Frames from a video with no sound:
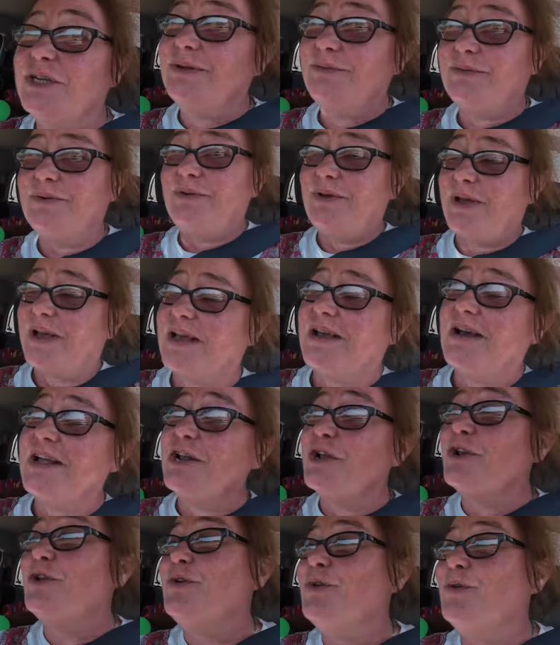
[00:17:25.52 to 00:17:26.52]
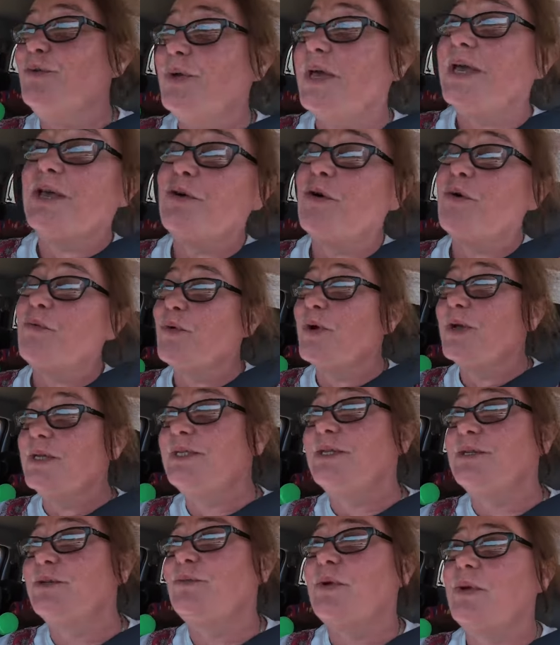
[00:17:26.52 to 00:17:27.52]
I kind of knew it got
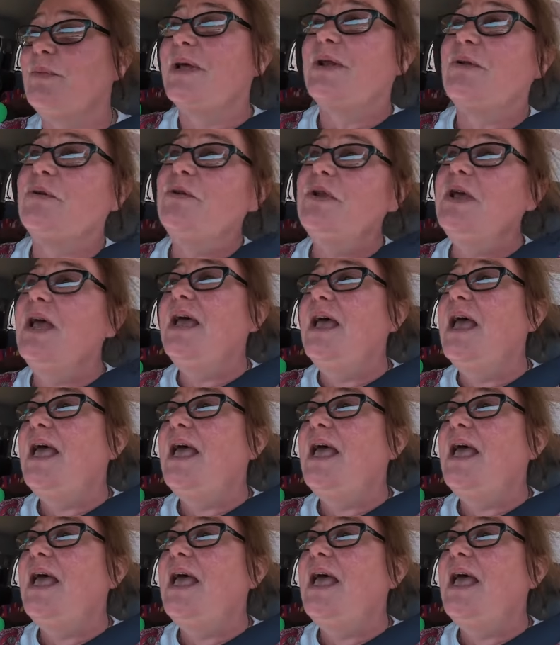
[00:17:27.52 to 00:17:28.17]
worse as we went on.